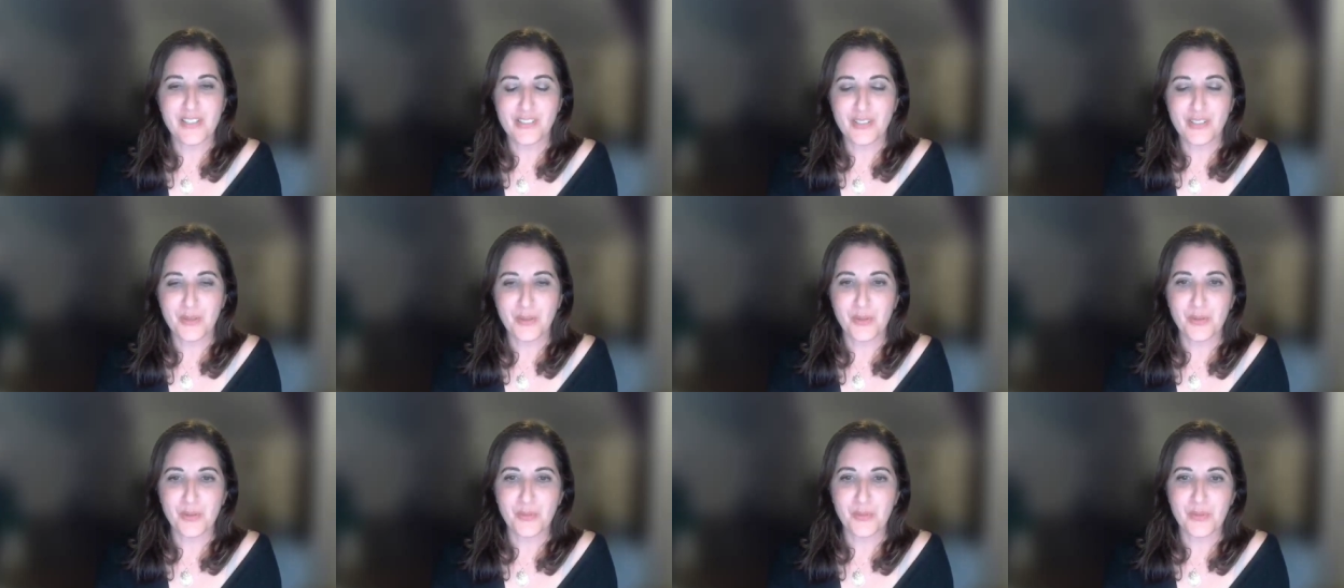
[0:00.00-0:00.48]

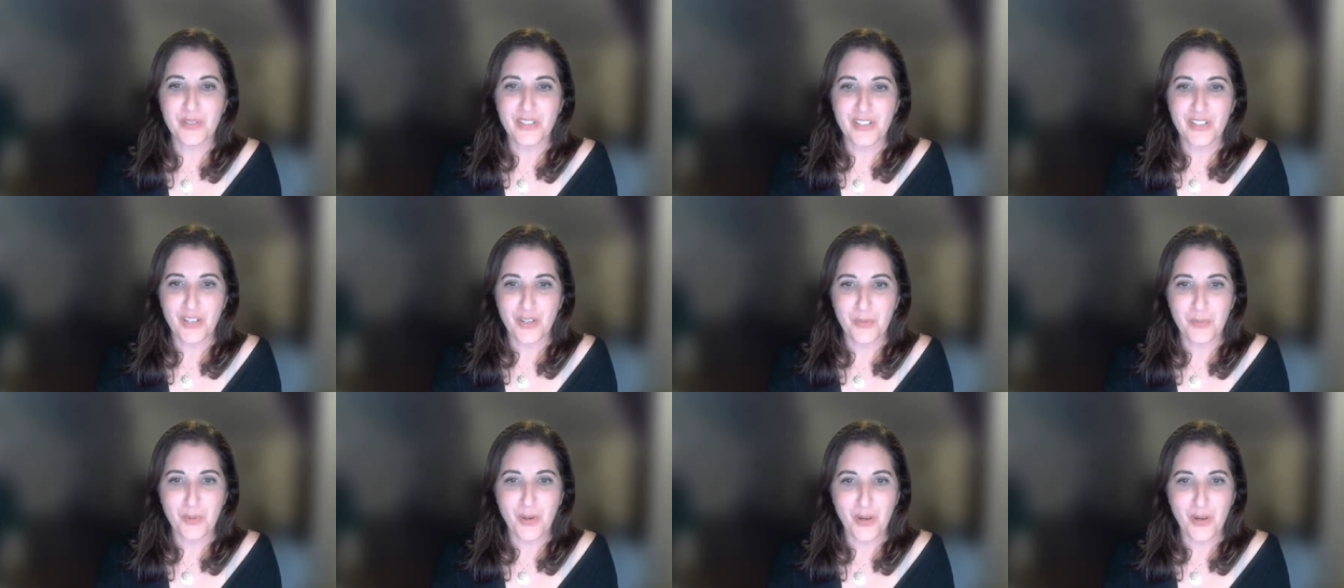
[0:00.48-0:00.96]
So we
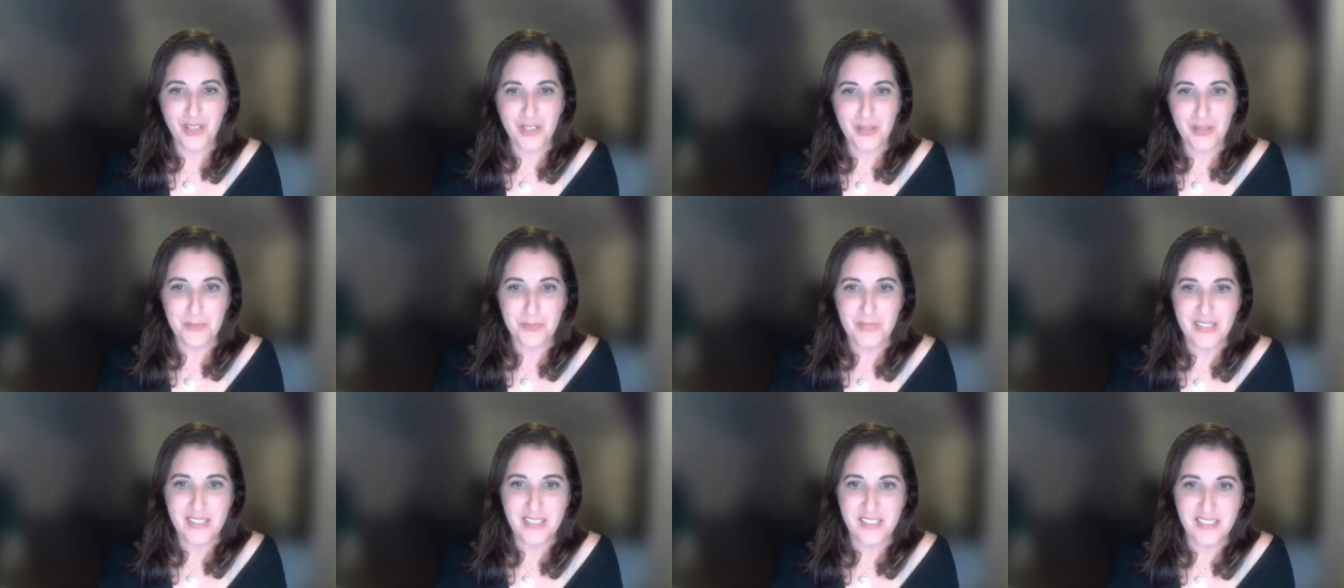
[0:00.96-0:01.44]
are
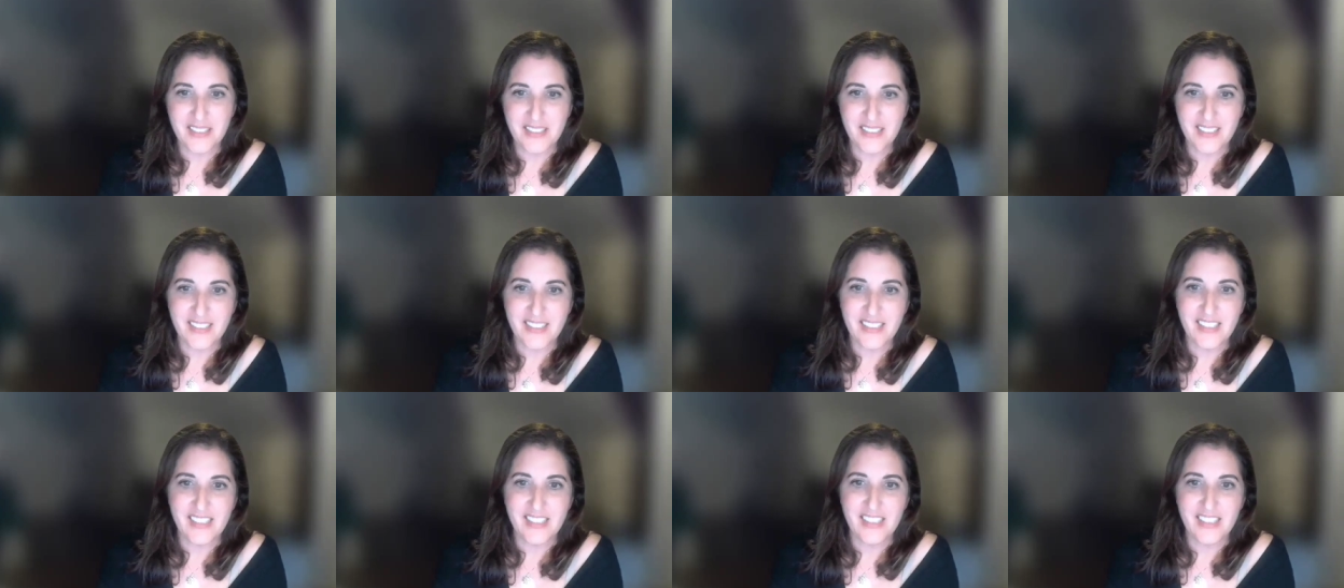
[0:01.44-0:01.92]

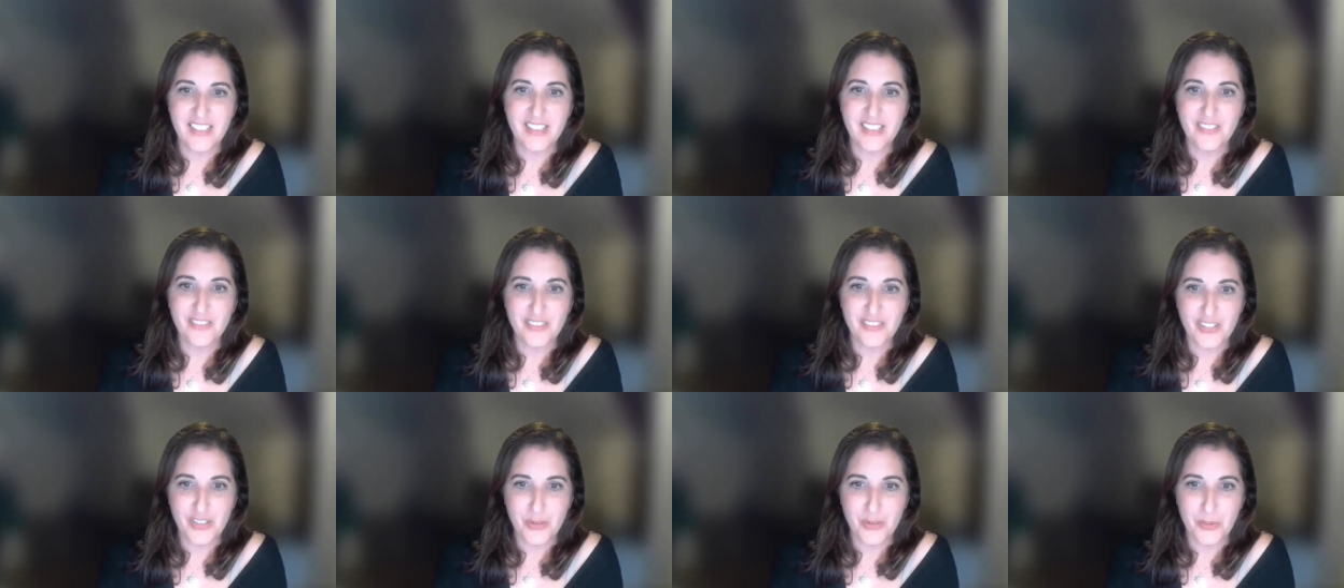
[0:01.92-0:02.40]
welcoming
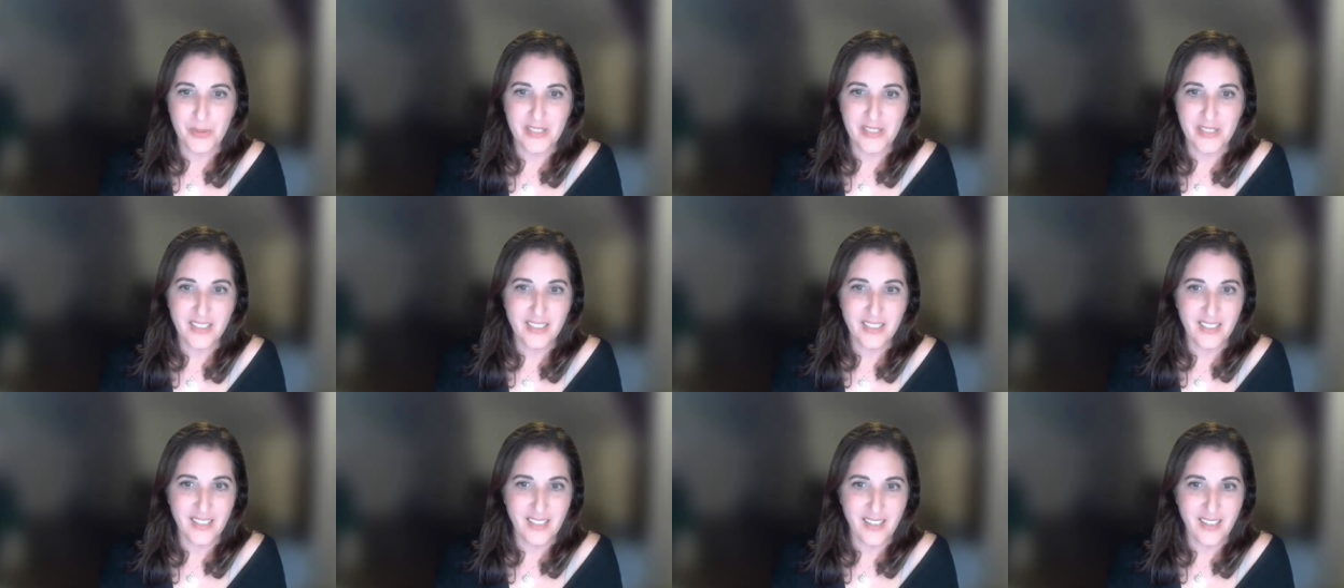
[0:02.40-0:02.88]

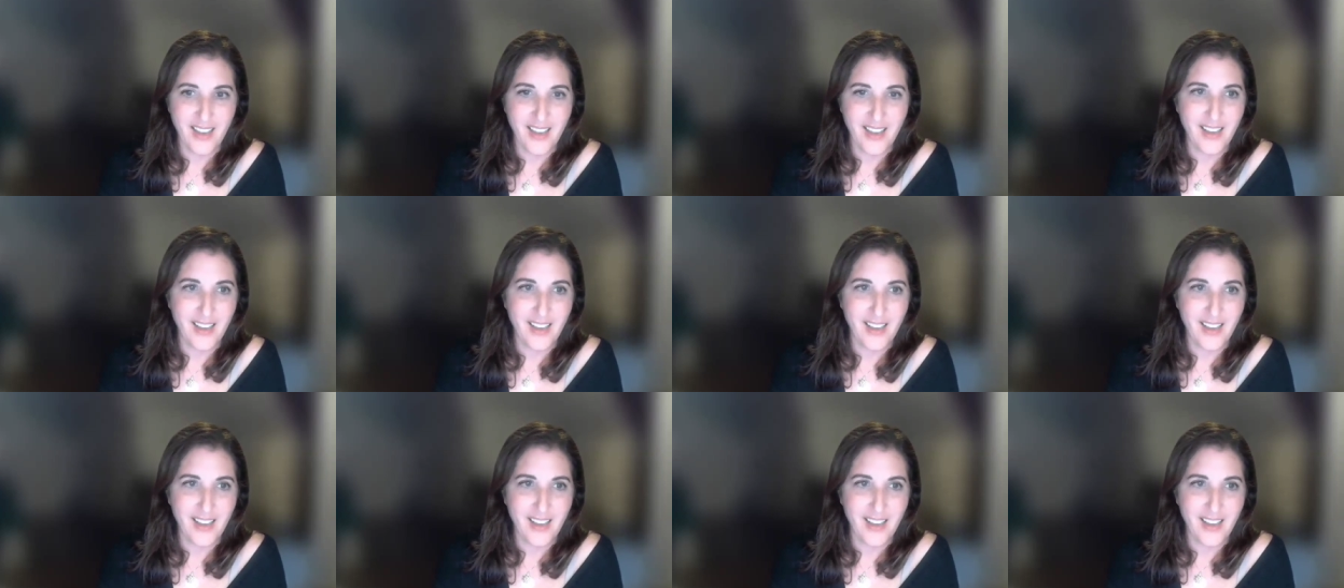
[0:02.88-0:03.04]
Ewing.